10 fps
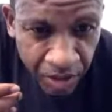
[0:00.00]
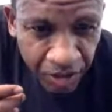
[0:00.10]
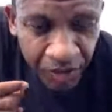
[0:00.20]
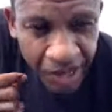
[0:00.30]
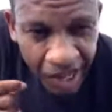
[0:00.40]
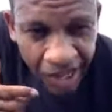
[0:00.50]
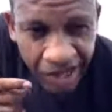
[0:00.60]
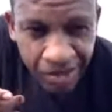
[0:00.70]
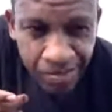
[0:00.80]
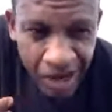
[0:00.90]
We added
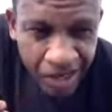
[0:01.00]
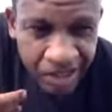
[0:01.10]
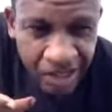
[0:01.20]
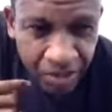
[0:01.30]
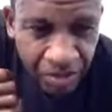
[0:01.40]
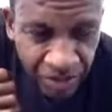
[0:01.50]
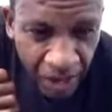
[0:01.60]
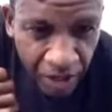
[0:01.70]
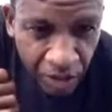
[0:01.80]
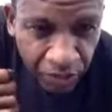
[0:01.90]
a monetary
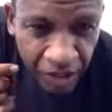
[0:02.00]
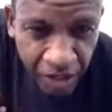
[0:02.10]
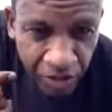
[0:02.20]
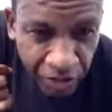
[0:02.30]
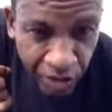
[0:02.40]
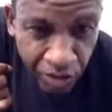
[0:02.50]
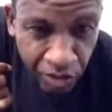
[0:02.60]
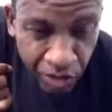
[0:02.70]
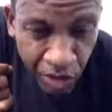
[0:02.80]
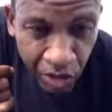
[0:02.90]
value for
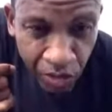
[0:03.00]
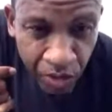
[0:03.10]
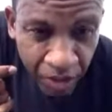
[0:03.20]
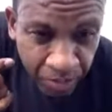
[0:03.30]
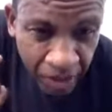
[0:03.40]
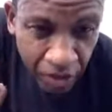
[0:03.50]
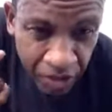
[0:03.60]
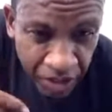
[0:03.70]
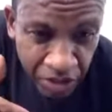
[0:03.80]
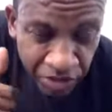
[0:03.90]
individuals who want to play on
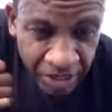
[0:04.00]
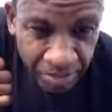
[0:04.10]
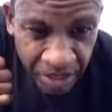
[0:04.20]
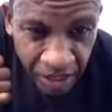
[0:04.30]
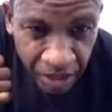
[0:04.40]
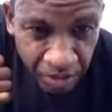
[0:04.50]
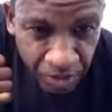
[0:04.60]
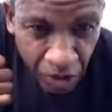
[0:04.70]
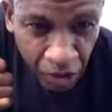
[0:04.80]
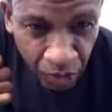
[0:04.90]
this dream team,
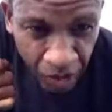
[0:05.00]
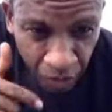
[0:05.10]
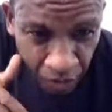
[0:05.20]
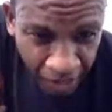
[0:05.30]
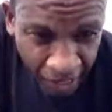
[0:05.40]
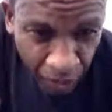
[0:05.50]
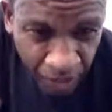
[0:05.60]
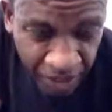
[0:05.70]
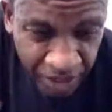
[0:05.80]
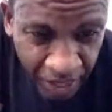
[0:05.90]
who want to work out with
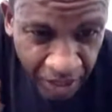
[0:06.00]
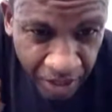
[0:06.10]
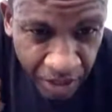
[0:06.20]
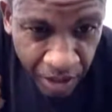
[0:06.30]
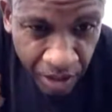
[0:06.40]
us daily.